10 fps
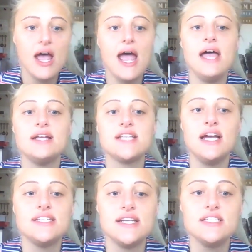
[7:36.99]
and
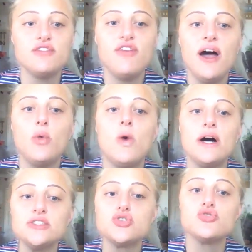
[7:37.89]
identify
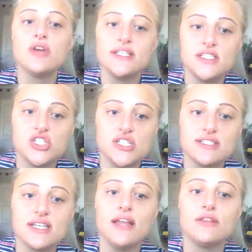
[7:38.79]
what
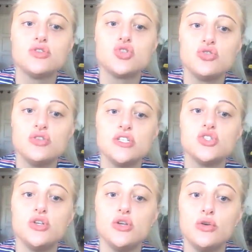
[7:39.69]
strategies can the
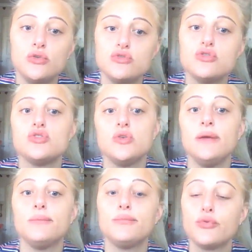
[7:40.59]
student use to
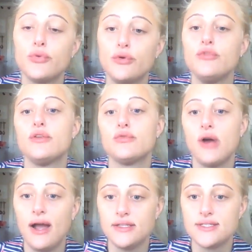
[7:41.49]
improve the
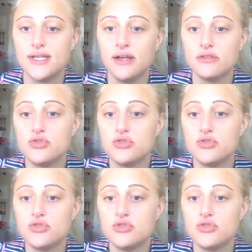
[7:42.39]
writing.